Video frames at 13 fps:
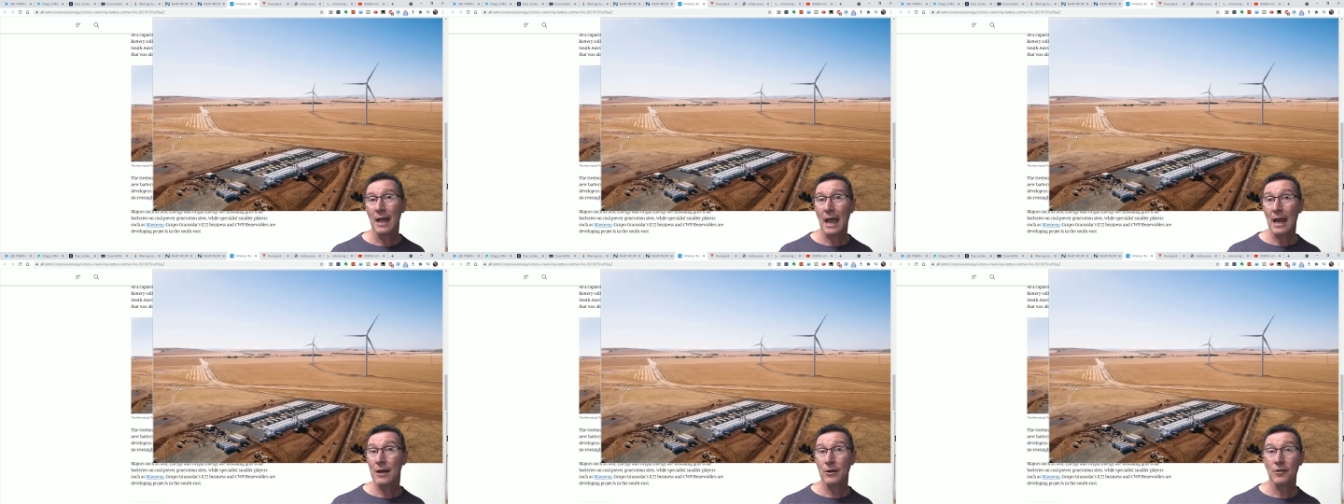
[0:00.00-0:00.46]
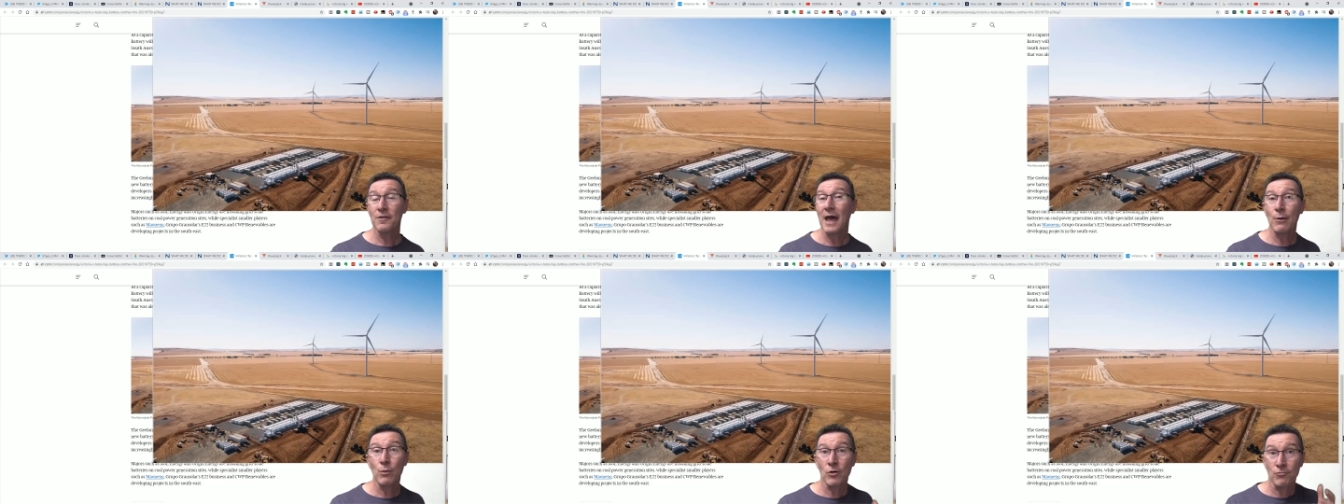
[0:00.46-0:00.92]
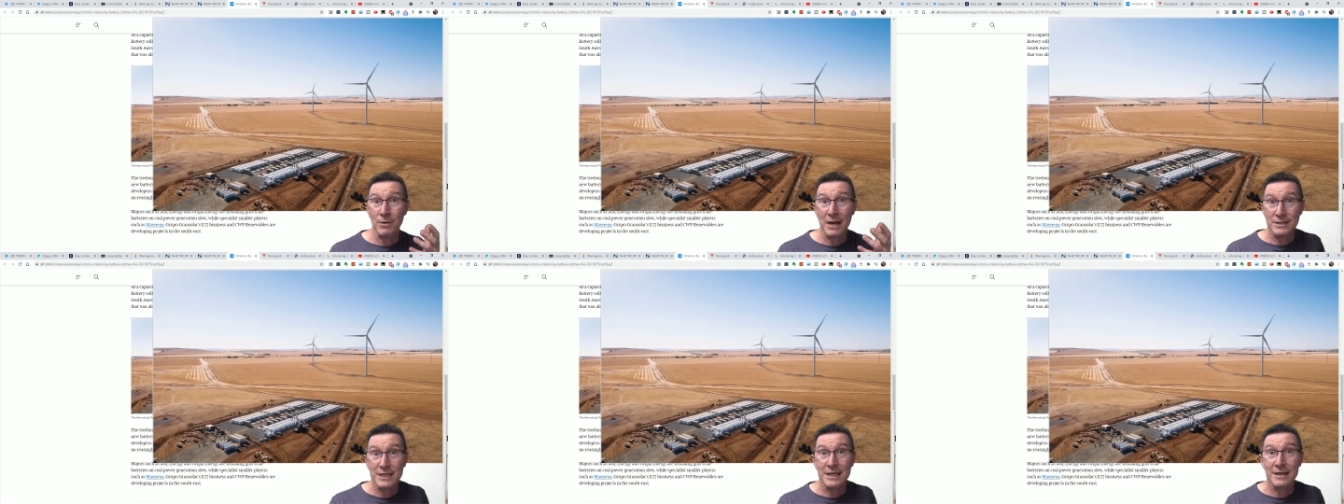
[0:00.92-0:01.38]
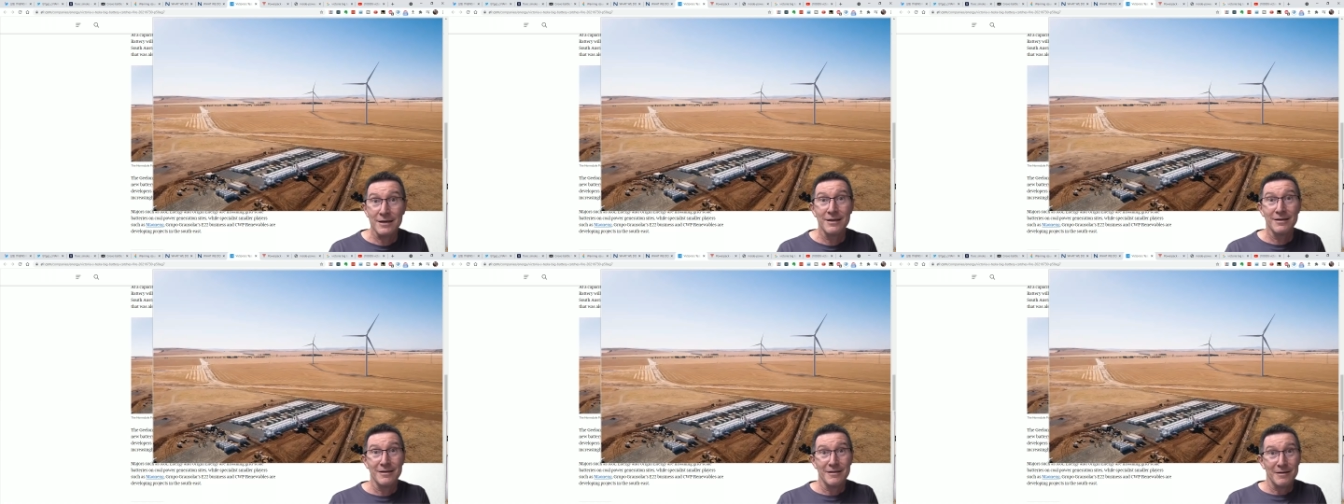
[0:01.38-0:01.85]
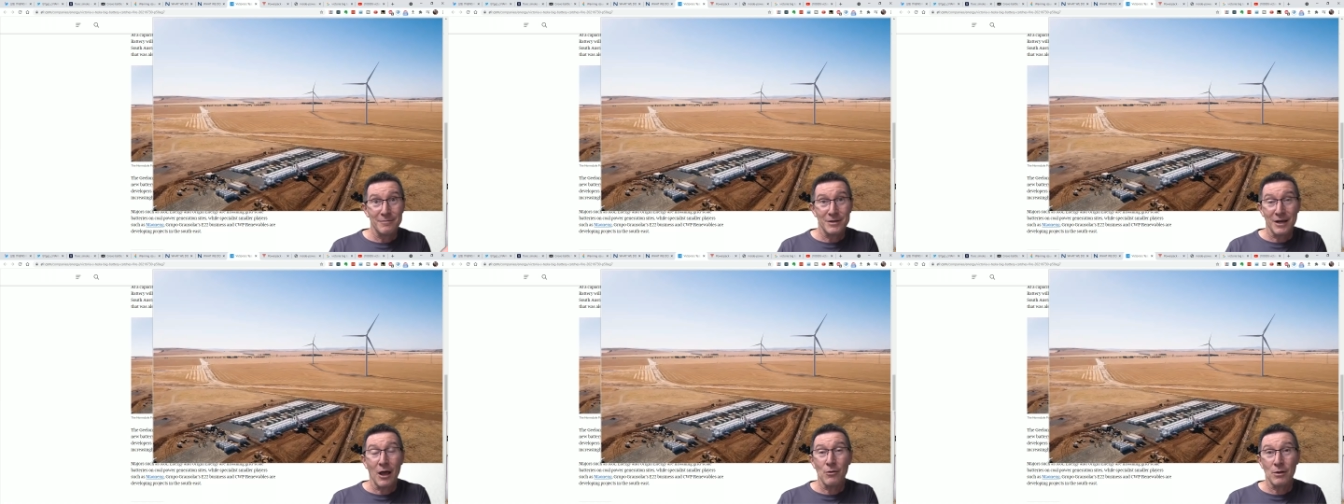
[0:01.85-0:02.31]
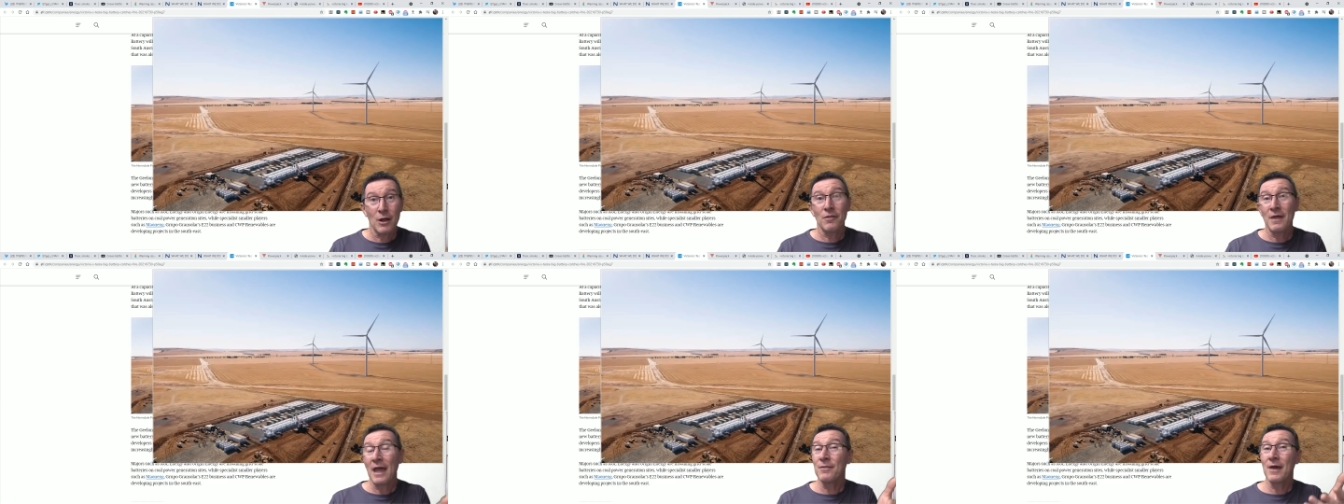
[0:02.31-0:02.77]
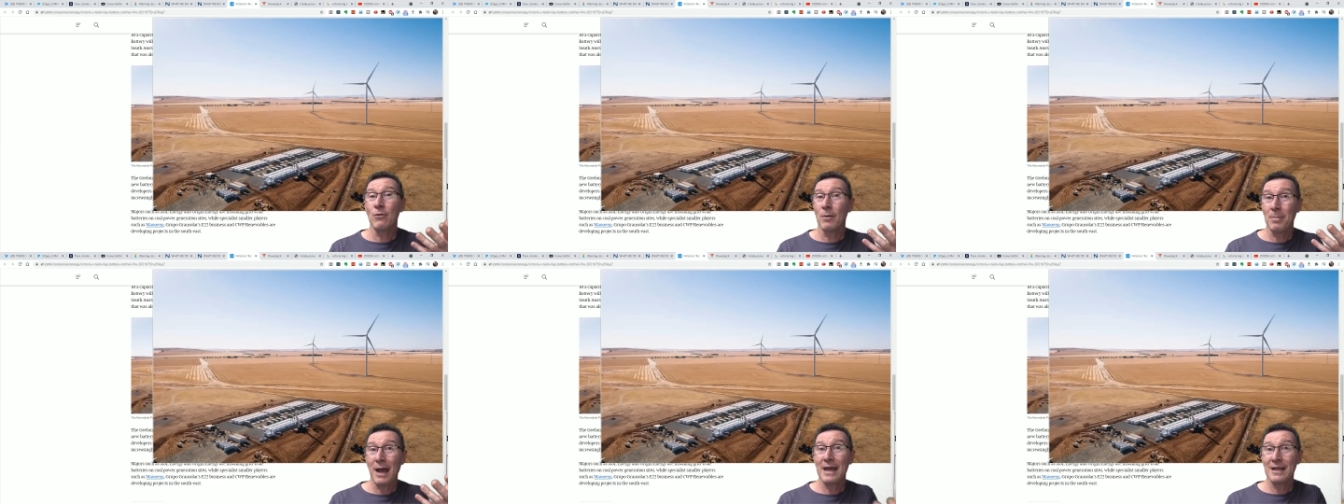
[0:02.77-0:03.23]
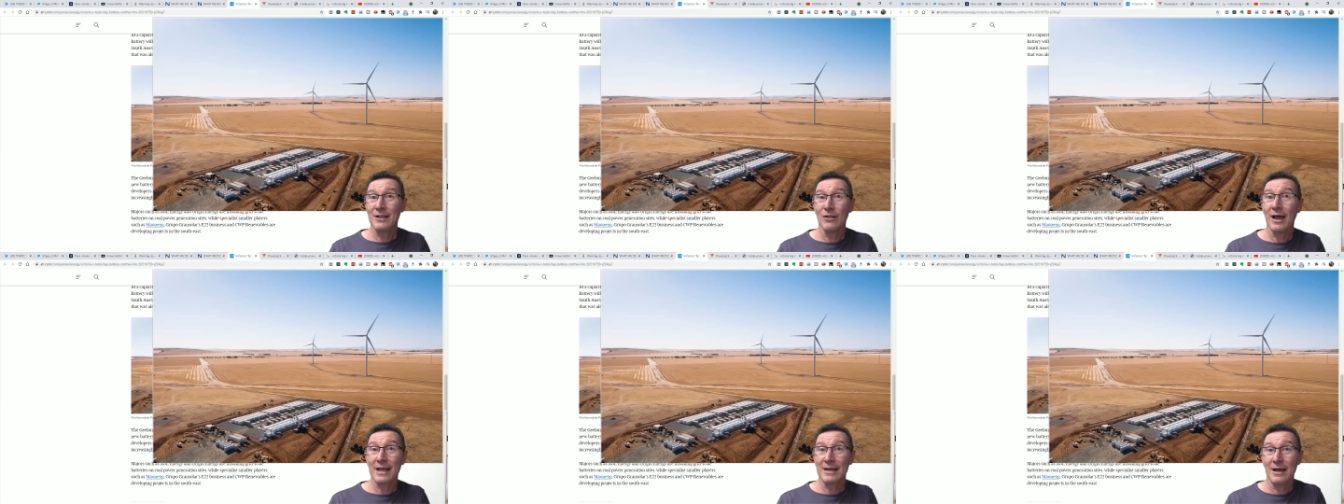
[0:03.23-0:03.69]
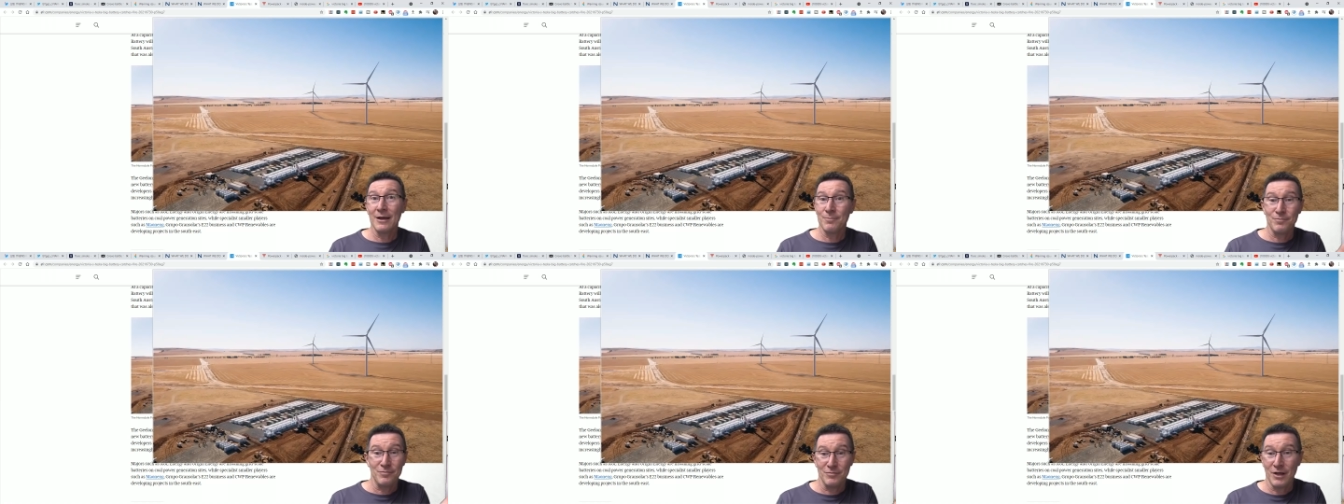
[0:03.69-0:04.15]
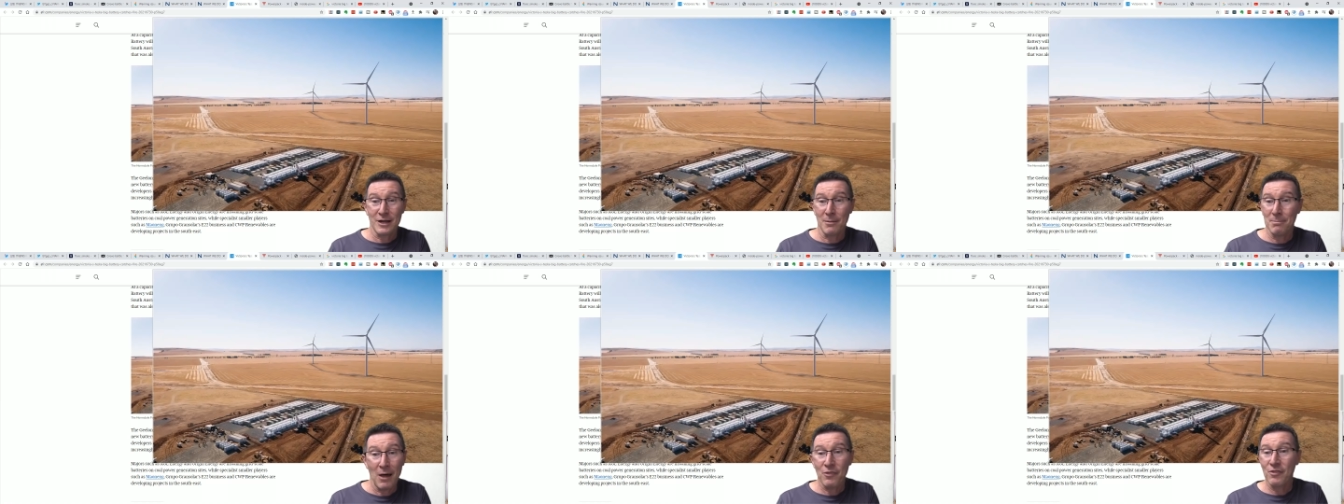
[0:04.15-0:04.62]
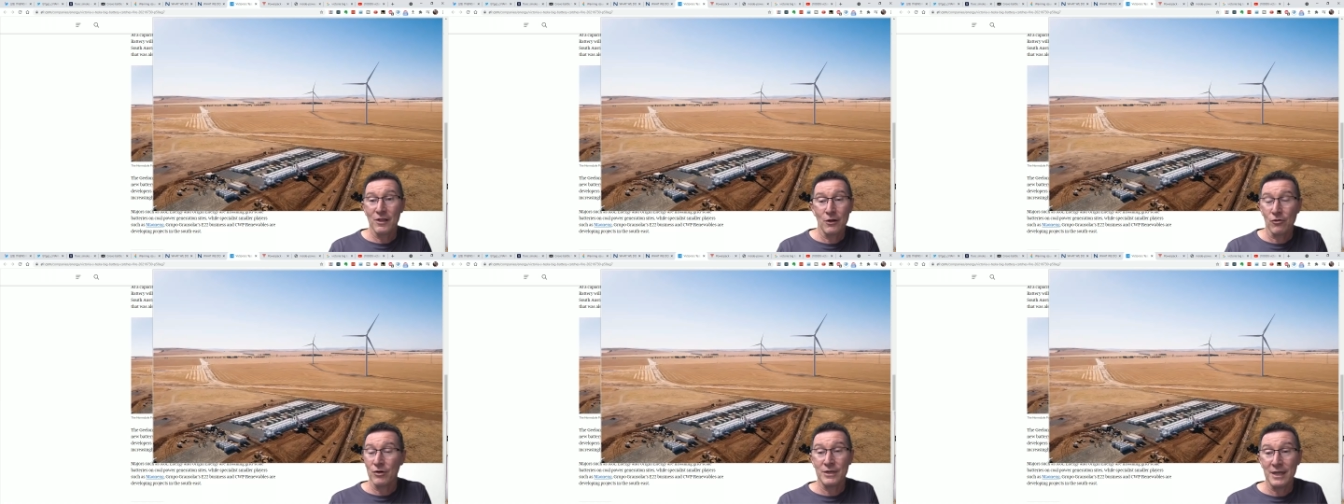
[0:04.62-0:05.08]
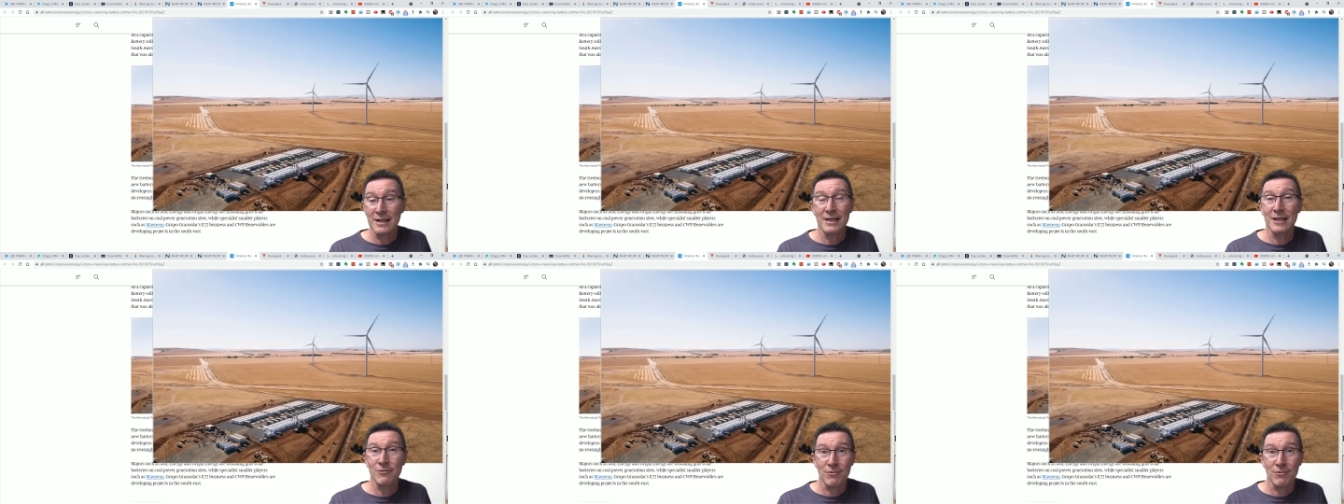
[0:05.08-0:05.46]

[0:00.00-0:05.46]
and they were renting you know uh, they, they were paying like a like a monthly or a yearly